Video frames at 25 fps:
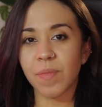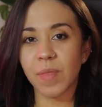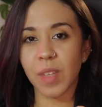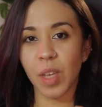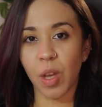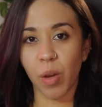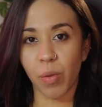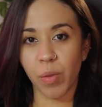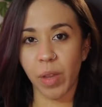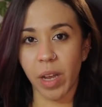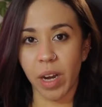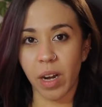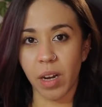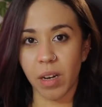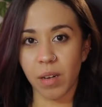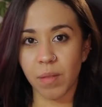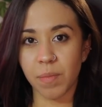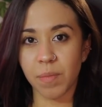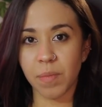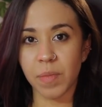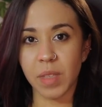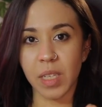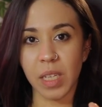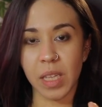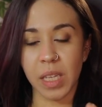Go there.
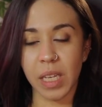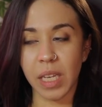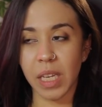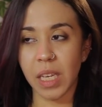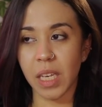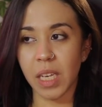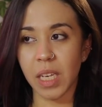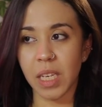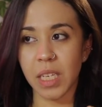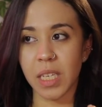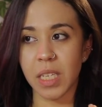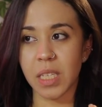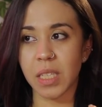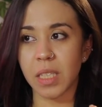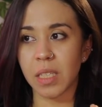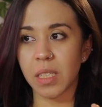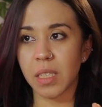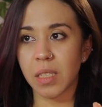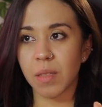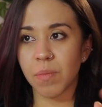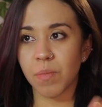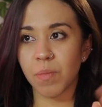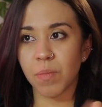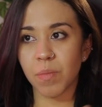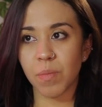The link is